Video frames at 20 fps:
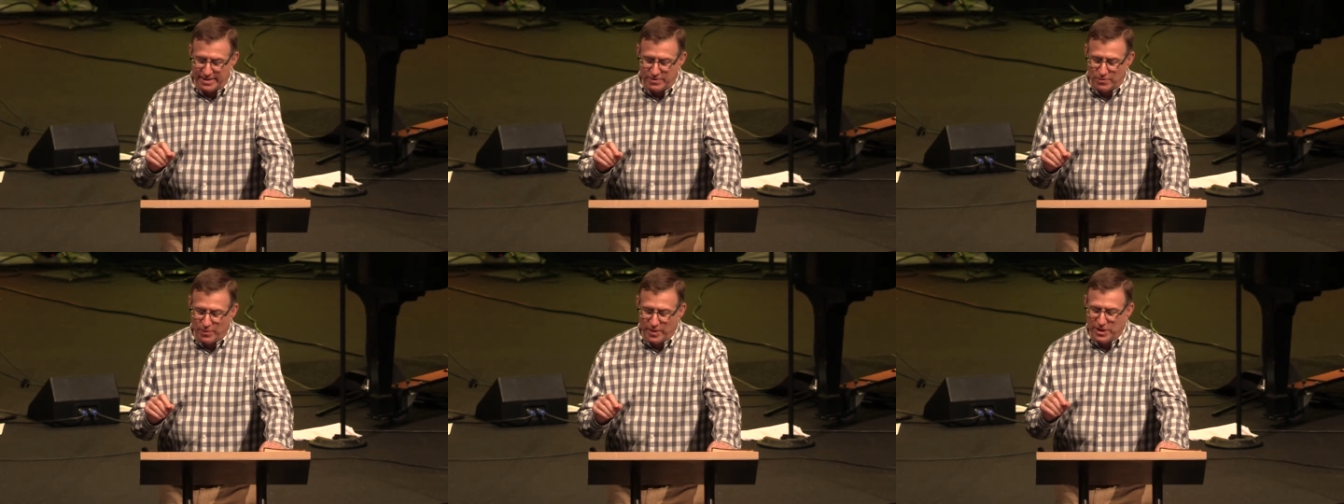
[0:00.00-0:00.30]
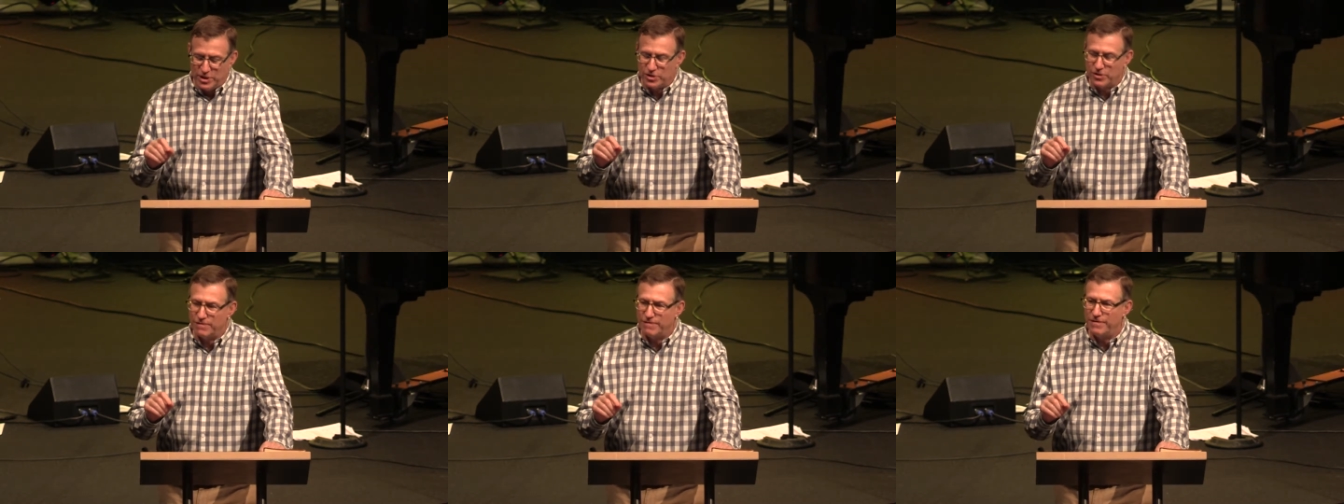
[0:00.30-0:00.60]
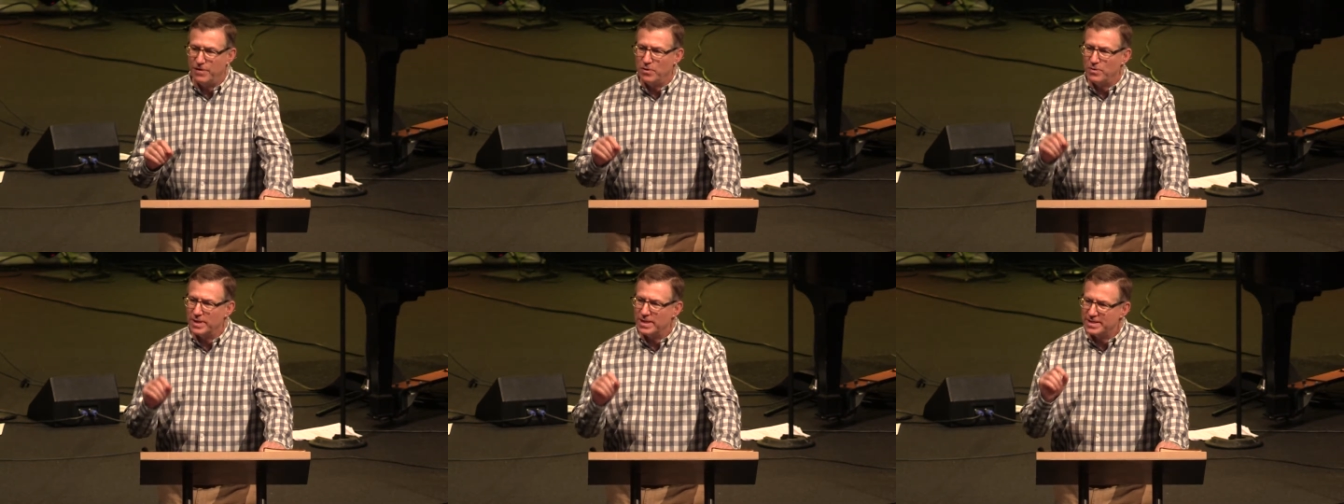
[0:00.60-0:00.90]
we should
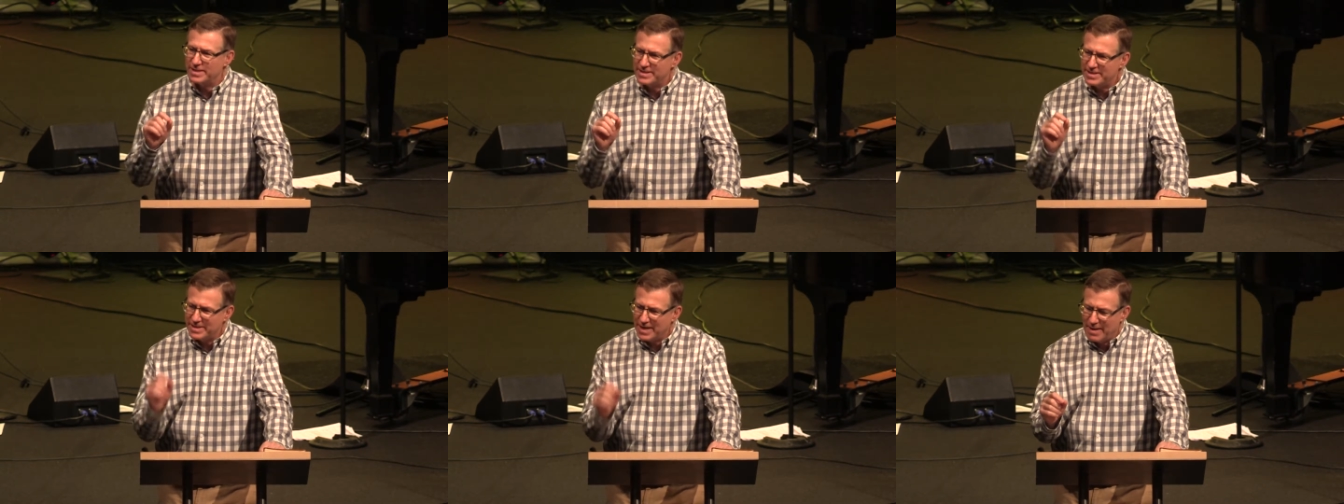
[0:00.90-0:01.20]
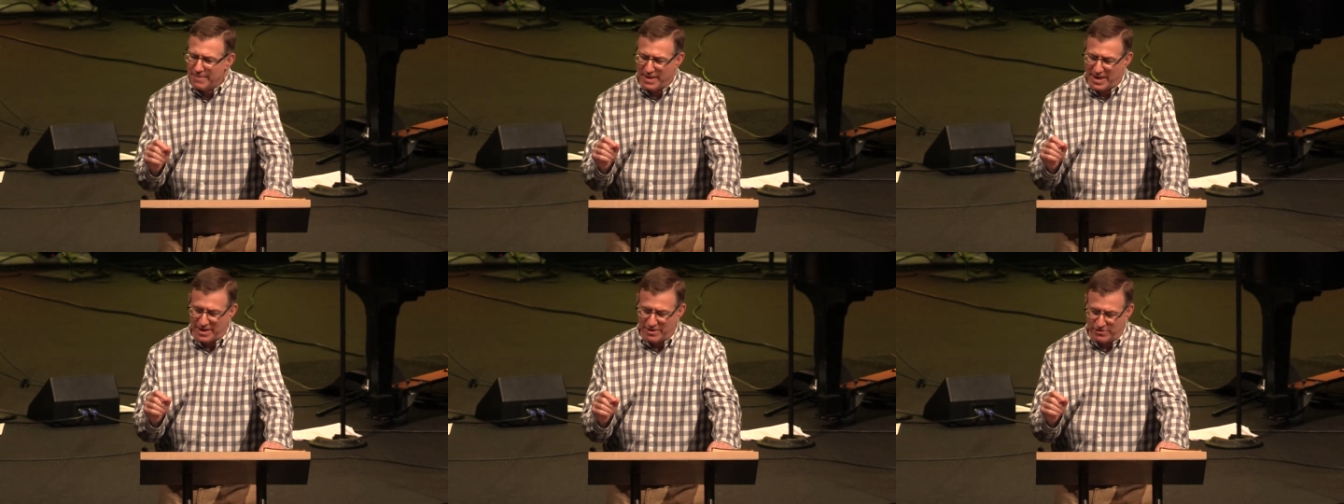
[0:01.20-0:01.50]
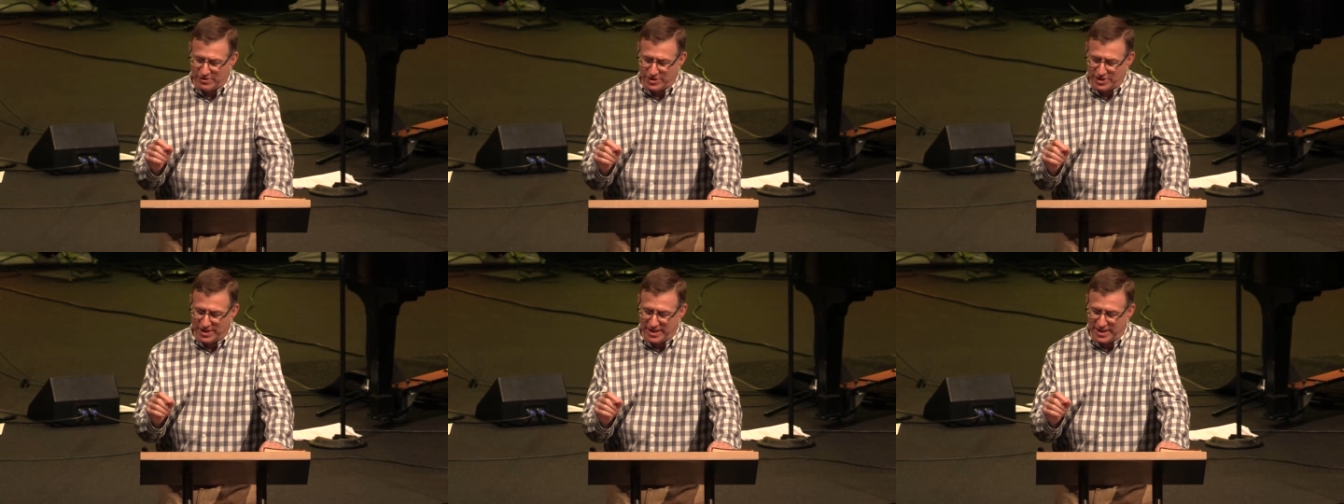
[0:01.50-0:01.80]
focus some
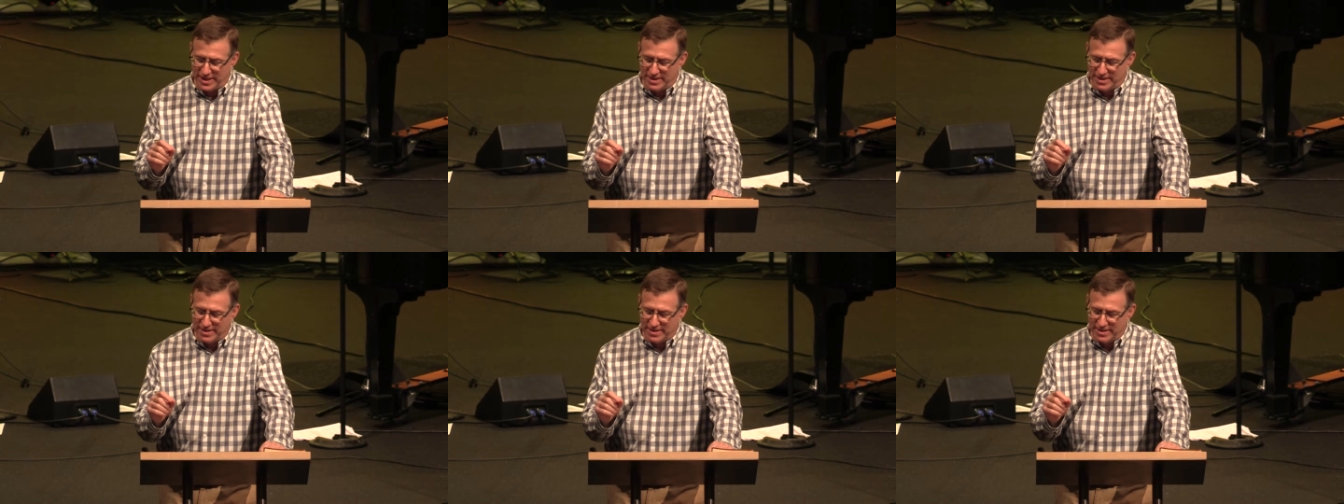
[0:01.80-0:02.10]
energy